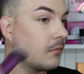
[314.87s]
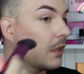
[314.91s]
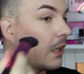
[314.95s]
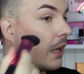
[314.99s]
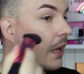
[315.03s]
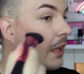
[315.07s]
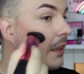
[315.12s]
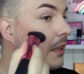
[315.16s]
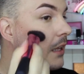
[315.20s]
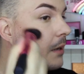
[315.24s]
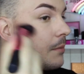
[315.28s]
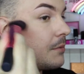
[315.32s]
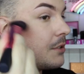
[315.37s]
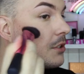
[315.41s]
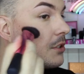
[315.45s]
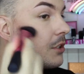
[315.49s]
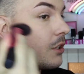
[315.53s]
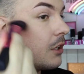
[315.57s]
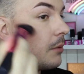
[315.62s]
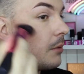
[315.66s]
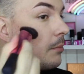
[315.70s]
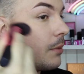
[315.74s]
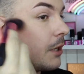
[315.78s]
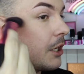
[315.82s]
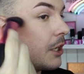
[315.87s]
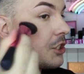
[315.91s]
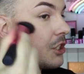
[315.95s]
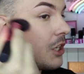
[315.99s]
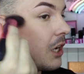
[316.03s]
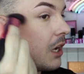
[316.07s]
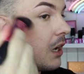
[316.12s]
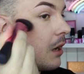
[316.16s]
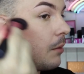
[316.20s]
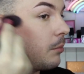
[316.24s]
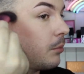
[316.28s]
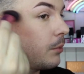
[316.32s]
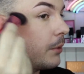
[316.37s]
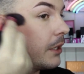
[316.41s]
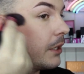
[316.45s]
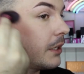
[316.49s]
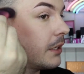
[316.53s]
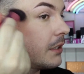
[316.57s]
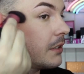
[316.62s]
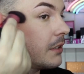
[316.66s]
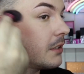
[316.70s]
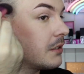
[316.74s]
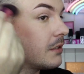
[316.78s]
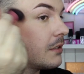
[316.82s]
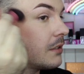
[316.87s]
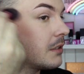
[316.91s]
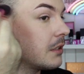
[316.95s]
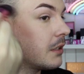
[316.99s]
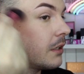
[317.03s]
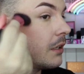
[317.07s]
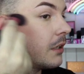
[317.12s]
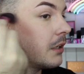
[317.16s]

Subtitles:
And then I'm just gonna brush upwards.